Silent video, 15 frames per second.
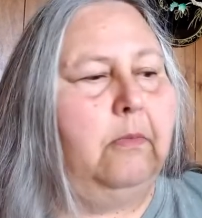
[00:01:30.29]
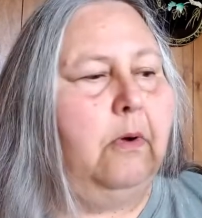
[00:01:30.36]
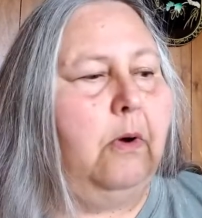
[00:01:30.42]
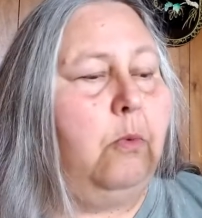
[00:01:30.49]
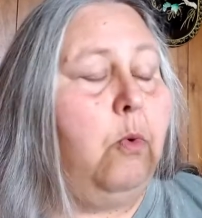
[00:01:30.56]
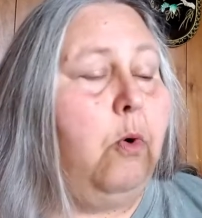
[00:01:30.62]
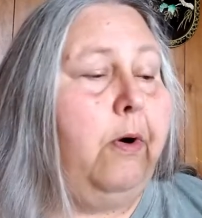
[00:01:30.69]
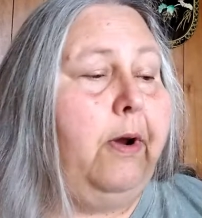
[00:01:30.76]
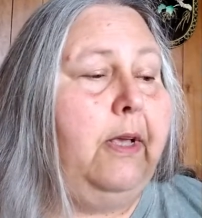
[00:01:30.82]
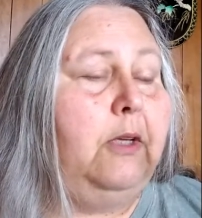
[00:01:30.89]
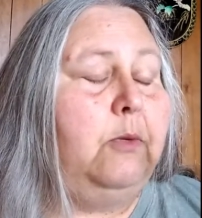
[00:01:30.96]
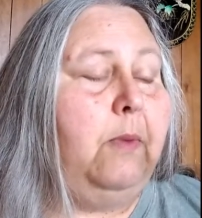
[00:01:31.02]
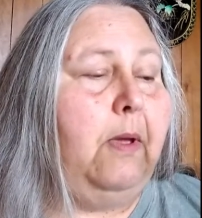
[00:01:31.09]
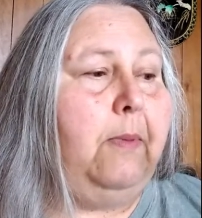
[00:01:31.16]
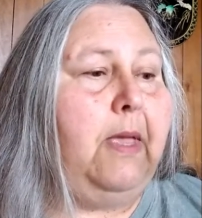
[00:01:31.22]
or
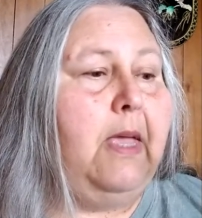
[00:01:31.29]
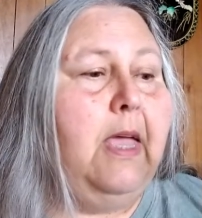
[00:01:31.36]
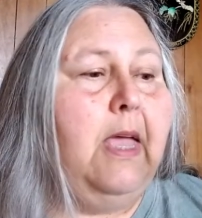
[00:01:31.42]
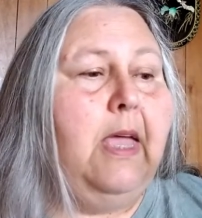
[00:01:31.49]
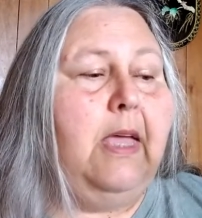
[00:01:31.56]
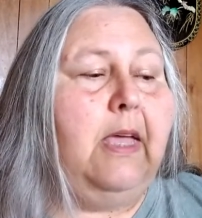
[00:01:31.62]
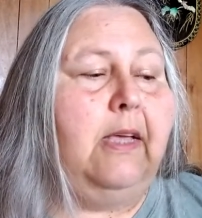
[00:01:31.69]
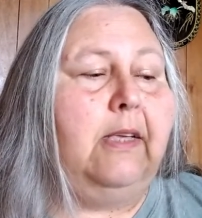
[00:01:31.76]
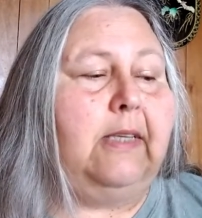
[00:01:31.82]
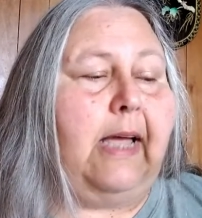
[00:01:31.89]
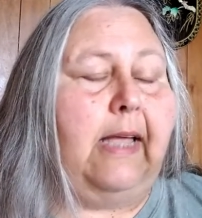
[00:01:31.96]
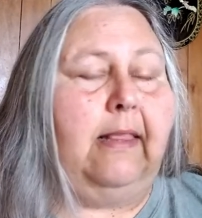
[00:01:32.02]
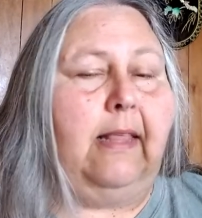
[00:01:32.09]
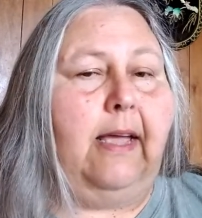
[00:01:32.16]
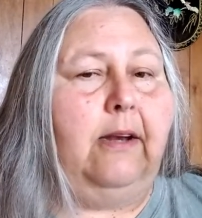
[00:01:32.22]
warnings maybe, is
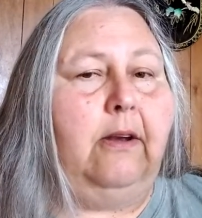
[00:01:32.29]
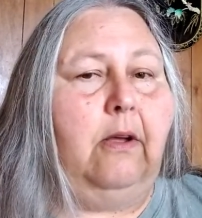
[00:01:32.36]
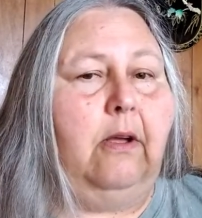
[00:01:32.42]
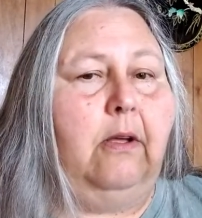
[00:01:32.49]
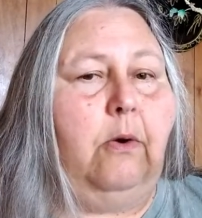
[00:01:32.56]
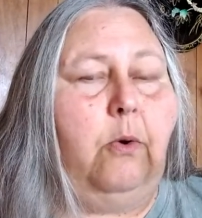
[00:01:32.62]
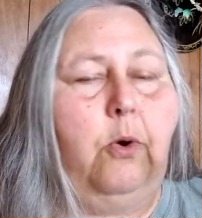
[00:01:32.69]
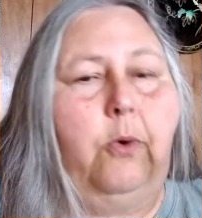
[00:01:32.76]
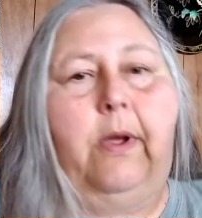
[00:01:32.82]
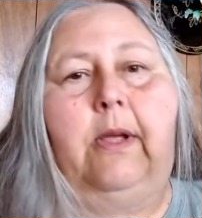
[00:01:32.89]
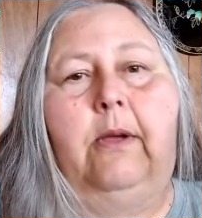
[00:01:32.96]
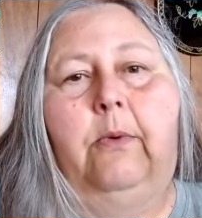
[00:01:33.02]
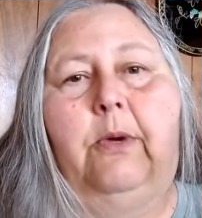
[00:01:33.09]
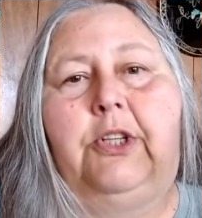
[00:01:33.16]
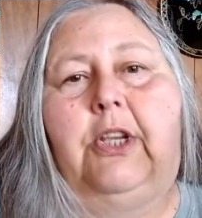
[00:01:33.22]
online
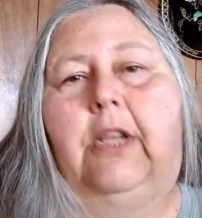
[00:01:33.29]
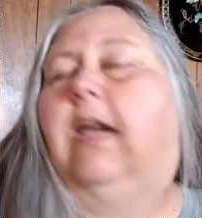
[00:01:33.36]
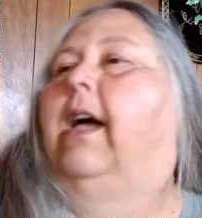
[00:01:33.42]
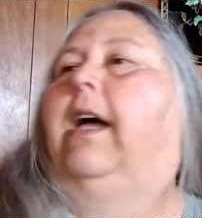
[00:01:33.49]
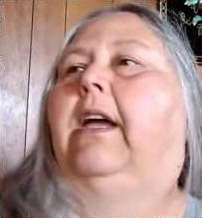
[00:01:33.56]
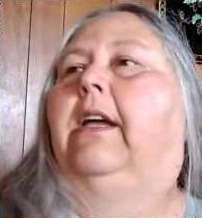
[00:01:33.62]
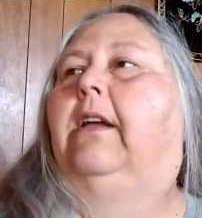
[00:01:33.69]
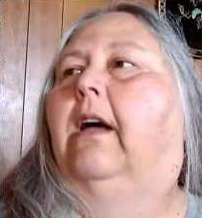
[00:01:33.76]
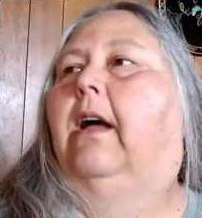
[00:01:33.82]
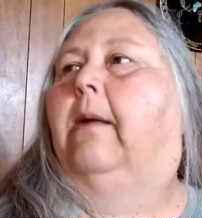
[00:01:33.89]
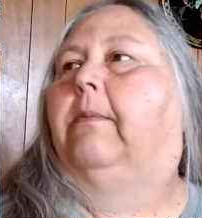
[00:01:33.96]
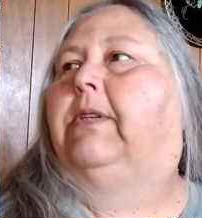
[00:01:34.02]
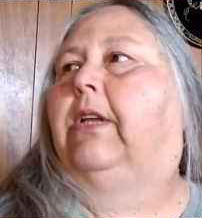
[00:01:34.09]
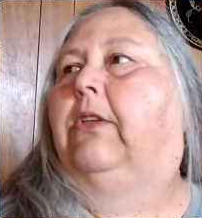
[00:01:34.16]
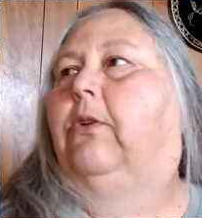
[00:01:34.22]
ordering, which I
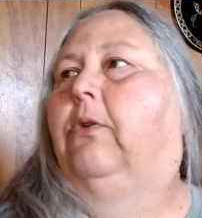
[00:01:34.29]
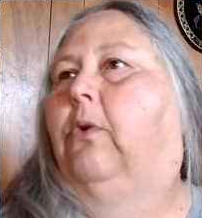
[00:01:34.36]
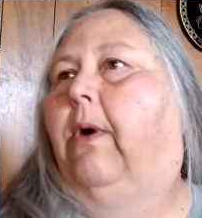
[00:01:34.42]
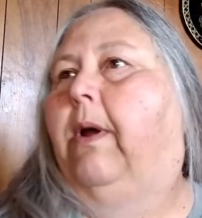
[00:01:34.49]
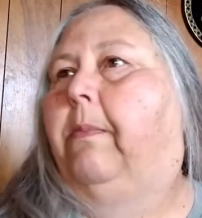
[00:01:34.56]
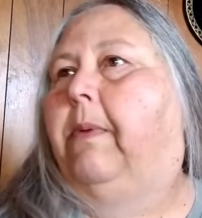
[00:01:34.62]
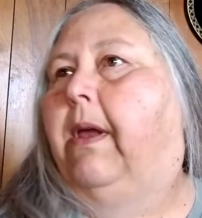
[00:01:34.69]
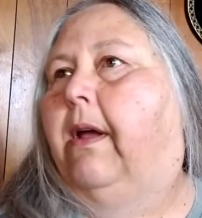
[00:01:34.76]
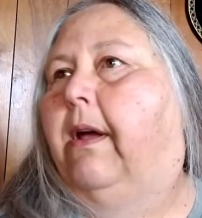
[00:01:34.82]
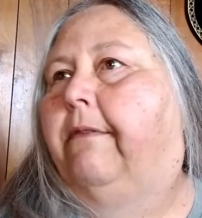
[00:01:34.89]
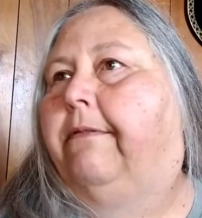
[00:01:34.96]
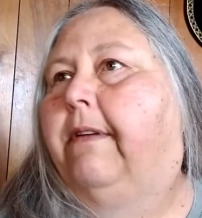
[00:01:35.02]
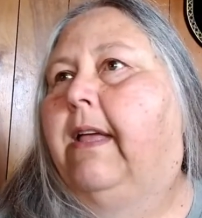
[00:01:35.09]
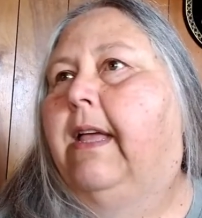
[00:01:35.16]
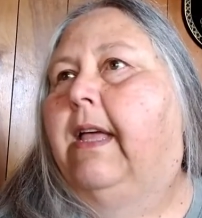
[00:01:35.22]
um, tend to do quite a bit of.